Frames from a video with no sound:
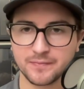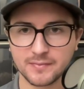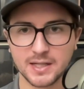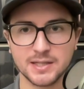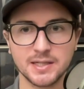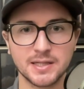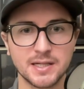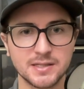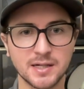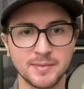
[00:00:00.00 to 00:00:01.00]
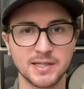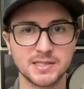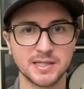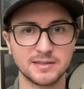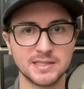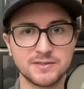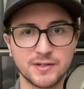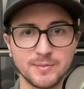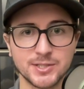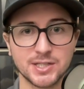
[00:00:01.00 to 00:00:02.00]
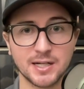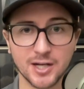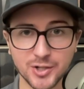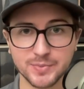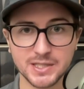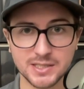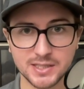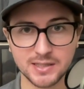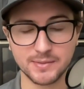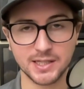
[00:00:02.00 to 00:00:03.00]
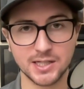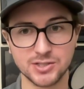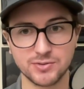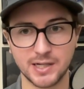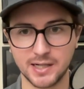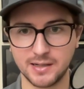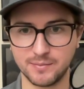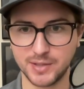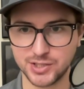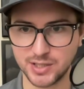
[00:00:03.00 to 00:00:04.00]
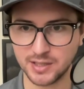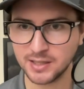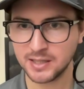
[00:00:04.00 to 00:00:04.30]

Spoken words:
I think that Tommy La Stella is very much going to help this team against right-handed pitching.